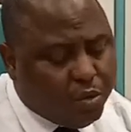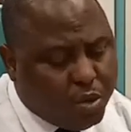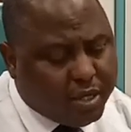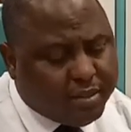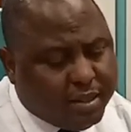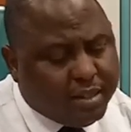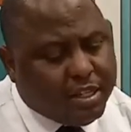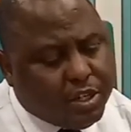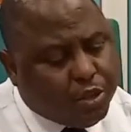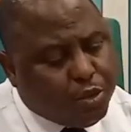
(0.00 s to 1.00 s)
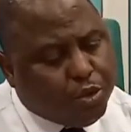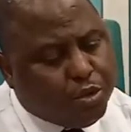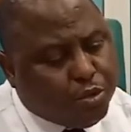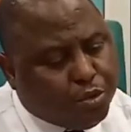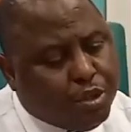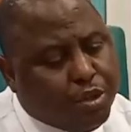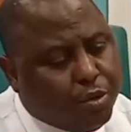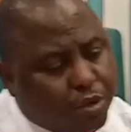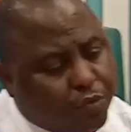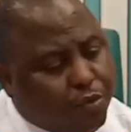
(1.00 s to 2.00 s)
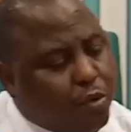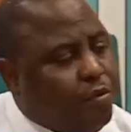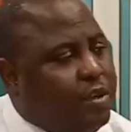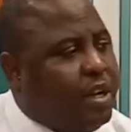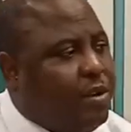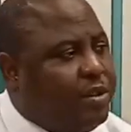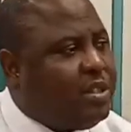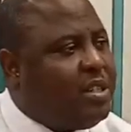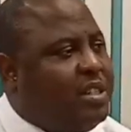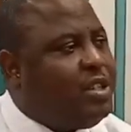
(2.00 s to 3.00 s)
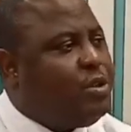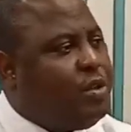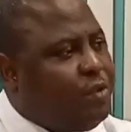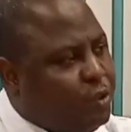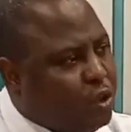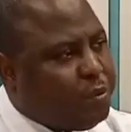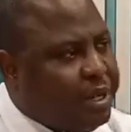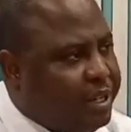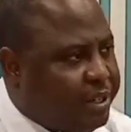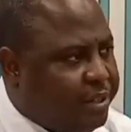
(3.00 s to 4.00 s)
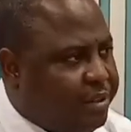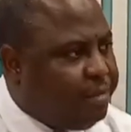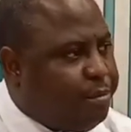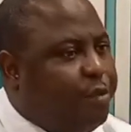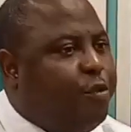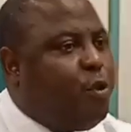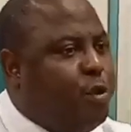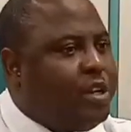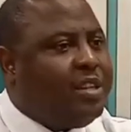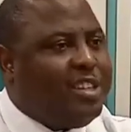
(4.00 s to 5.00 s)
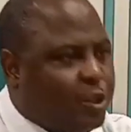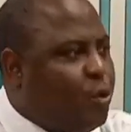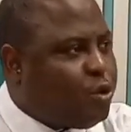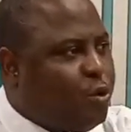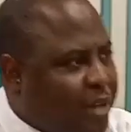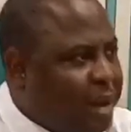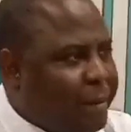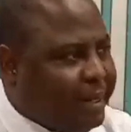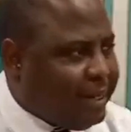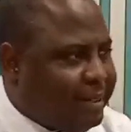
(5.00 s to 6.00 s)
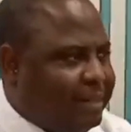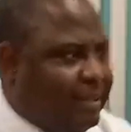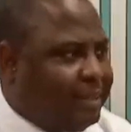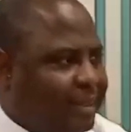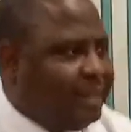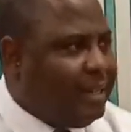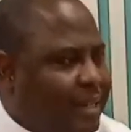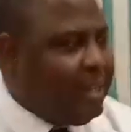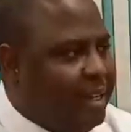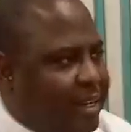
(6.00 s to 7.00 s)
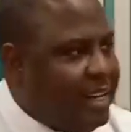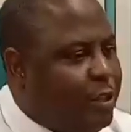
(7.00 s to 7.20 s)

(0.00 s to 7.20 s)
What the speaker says: No, I think the resolution today on the floor of the House is that they should even suspend it before we discuss other matters. Let